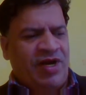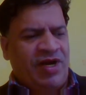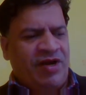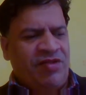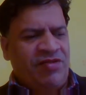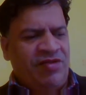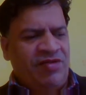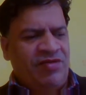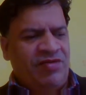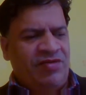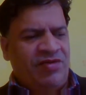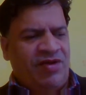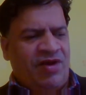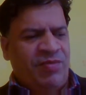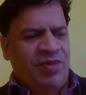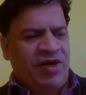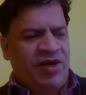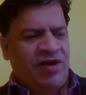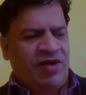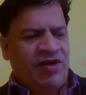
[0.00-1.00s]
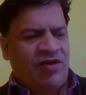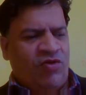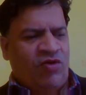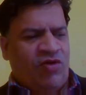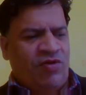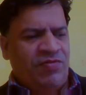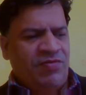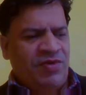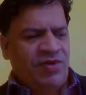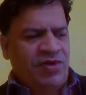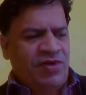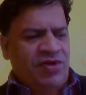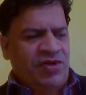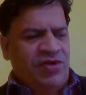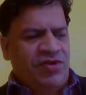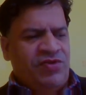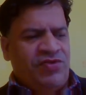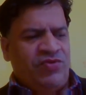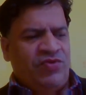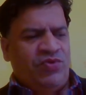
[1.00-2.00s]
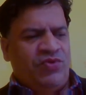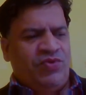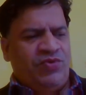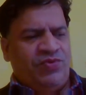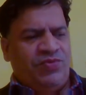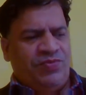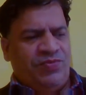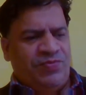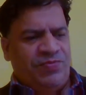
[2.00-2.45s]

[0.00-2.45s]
that is the American law. So